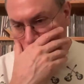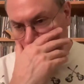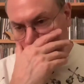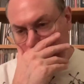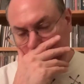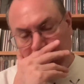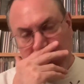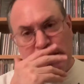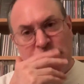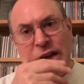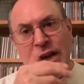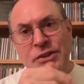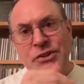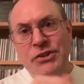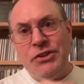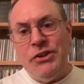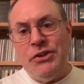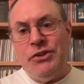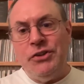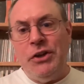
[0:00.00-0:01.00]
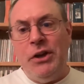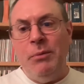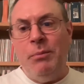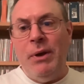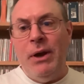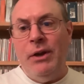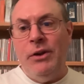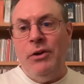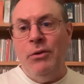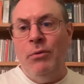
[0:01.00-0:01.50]
like 10cc,
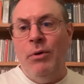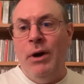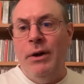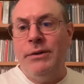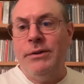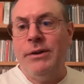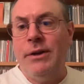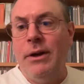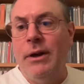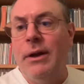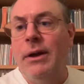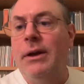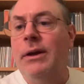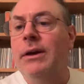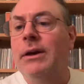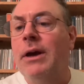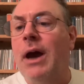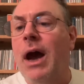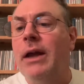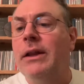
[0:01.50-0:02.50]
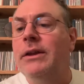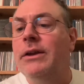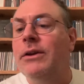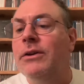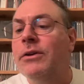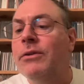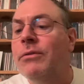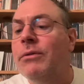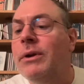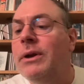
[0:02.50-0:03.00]
man. You want Godley and
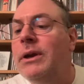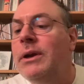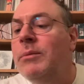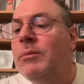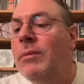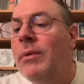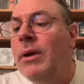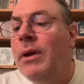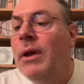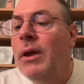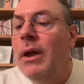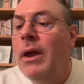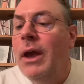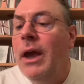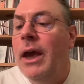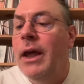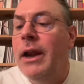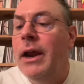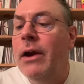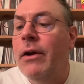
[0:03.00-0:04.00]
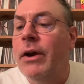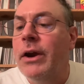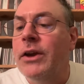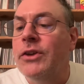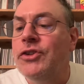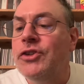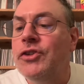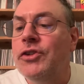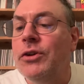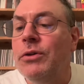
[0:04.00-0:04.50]
Cream and Eric and
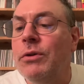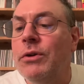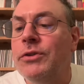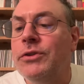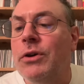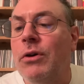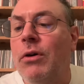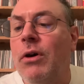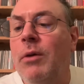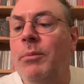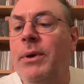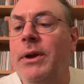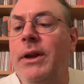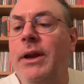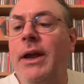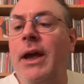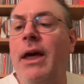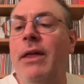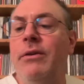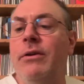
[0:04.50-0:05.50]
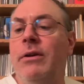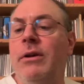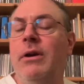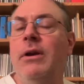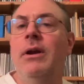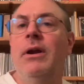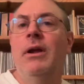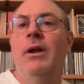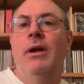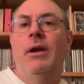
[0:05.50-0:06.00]
Stewart to all be together.
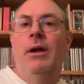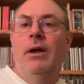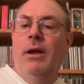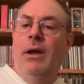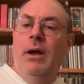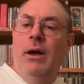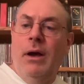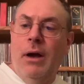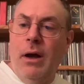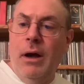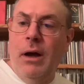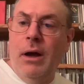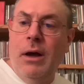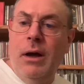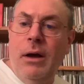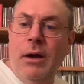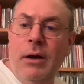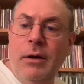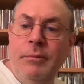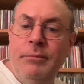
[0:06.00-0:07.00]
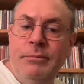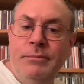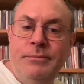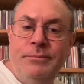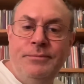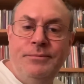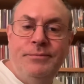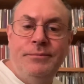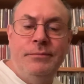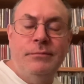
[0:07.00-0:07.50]
And
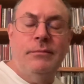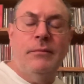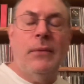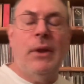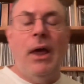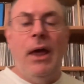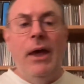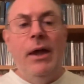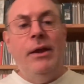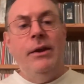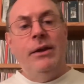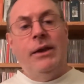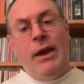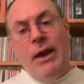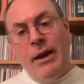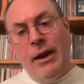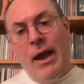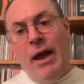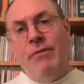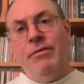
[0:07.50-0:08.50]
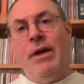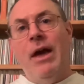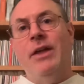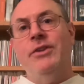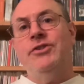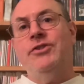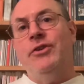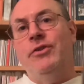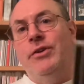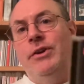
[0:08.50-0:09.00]
you can't have that,
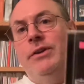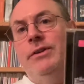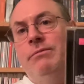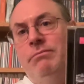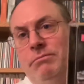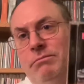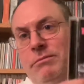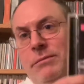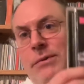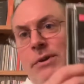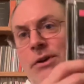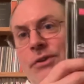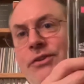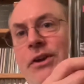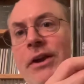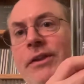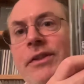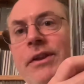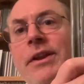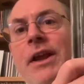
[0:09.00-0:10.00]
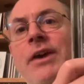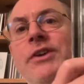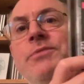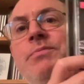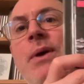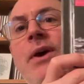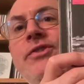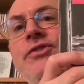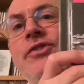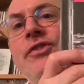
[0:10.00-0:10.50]
so you'll take the next
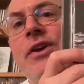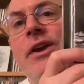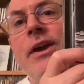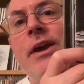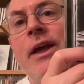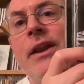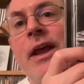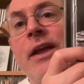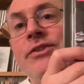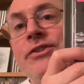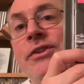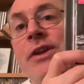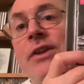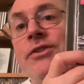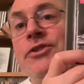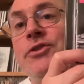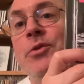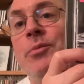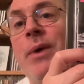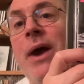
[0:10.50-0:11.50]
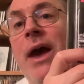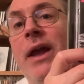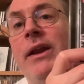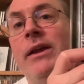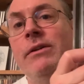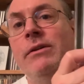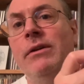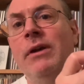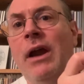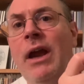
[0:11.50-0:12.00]
best thing. And that's not so bad
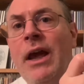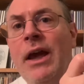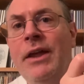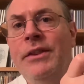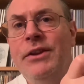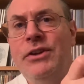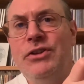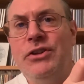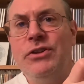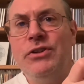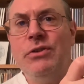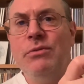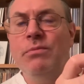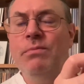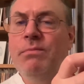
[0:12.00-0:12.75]
either. This is a